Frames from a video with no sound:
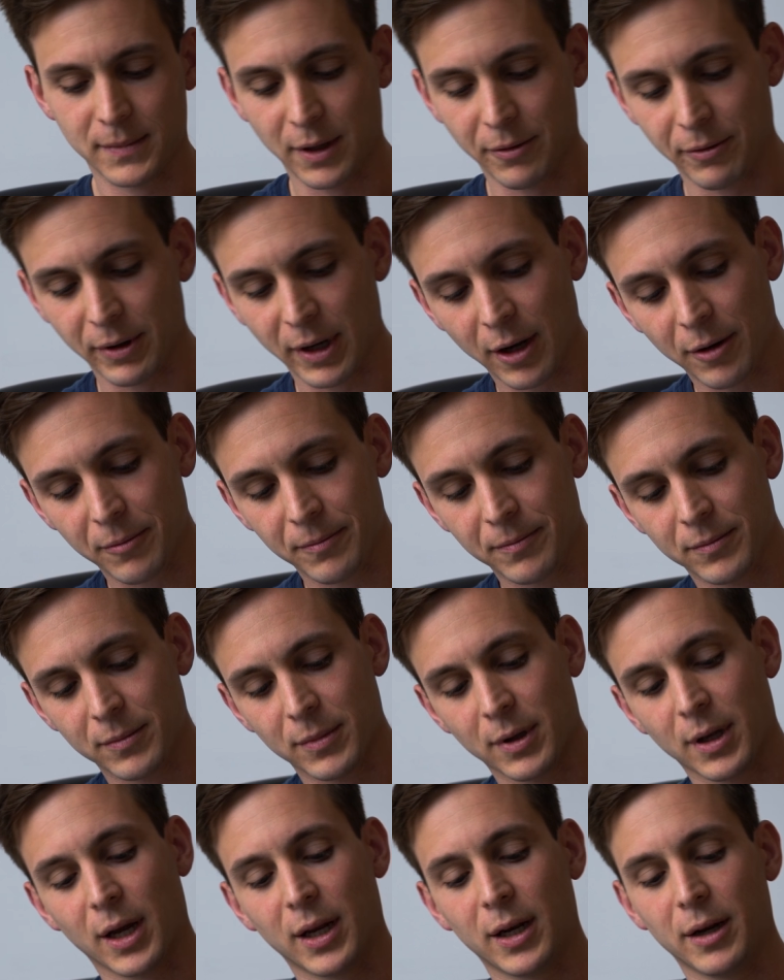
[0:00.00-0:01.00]
there we go.
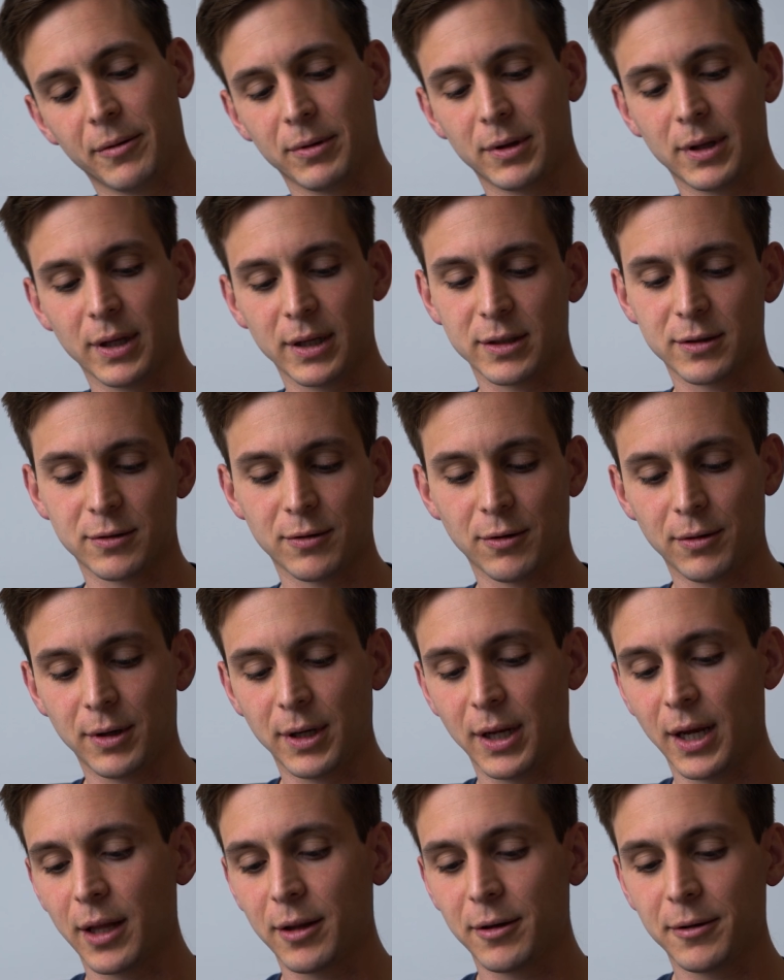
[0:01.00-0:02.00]
Got everything screwed
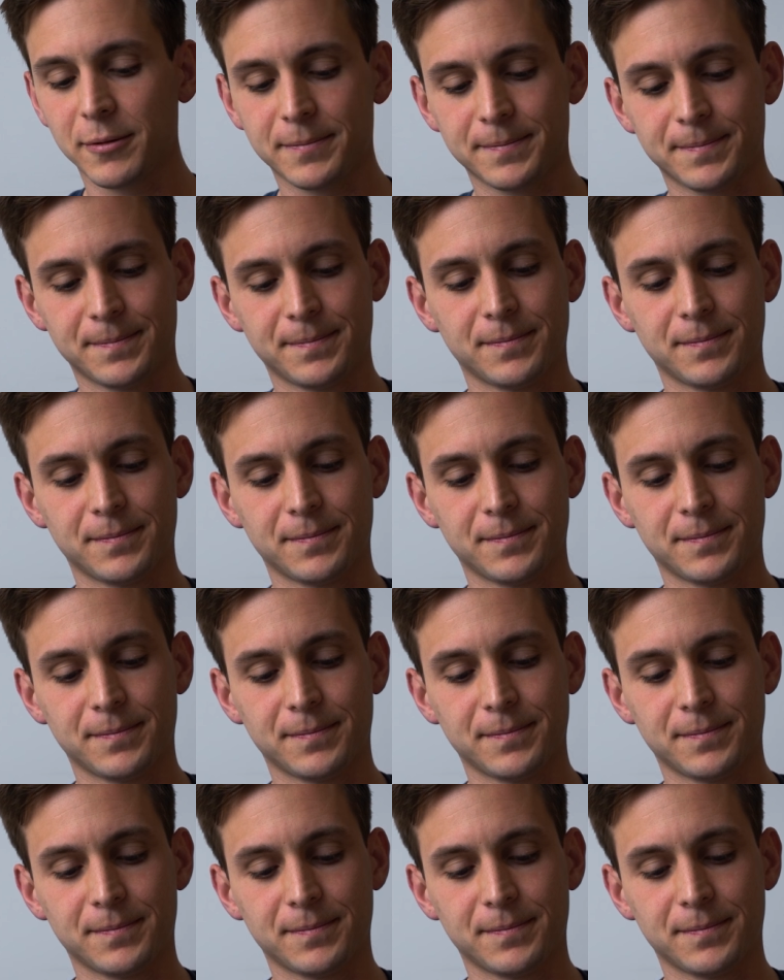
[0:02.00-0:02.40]
together.